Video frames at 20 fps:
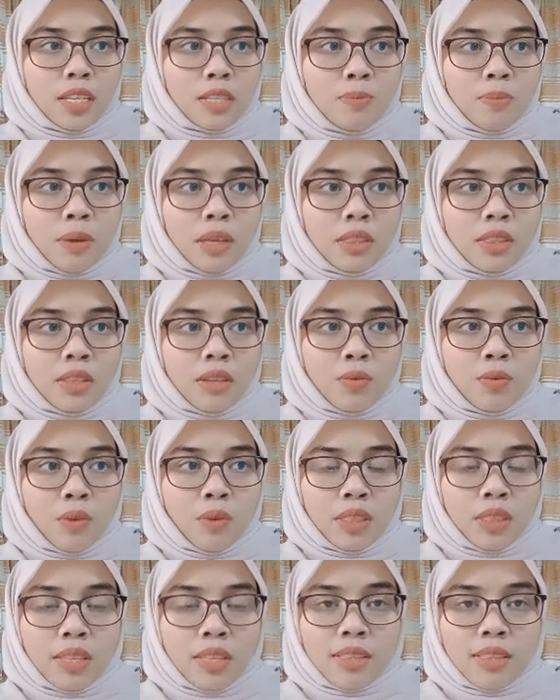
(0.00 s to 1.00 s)
expected
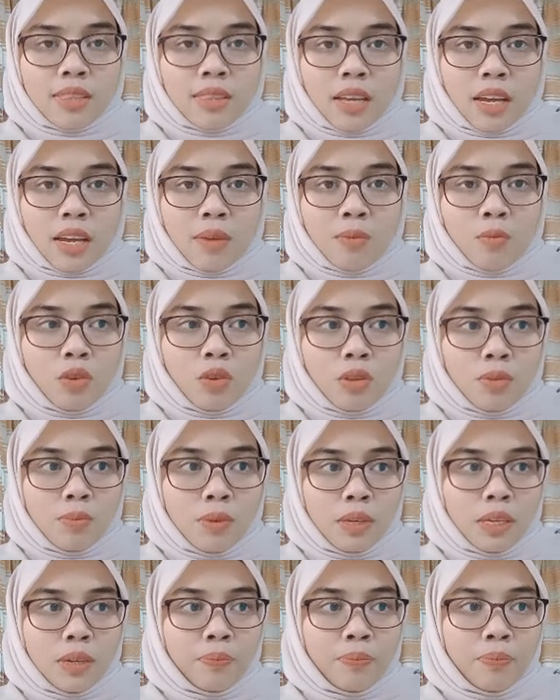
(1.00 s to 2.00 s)
waiting time will
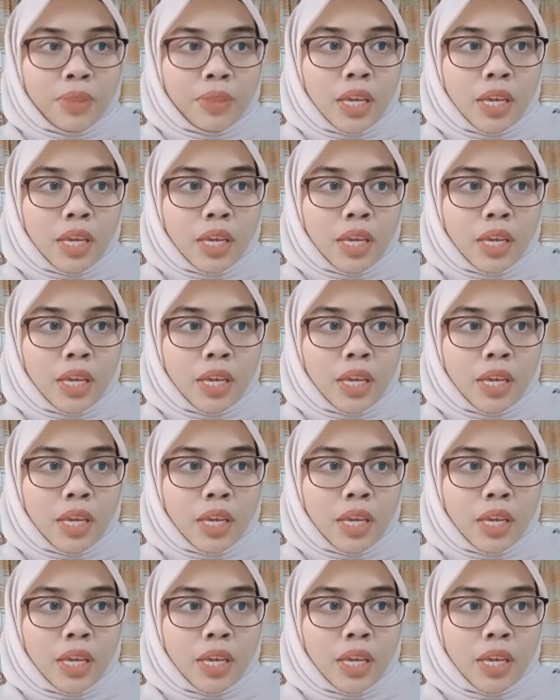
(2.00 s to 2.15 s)
be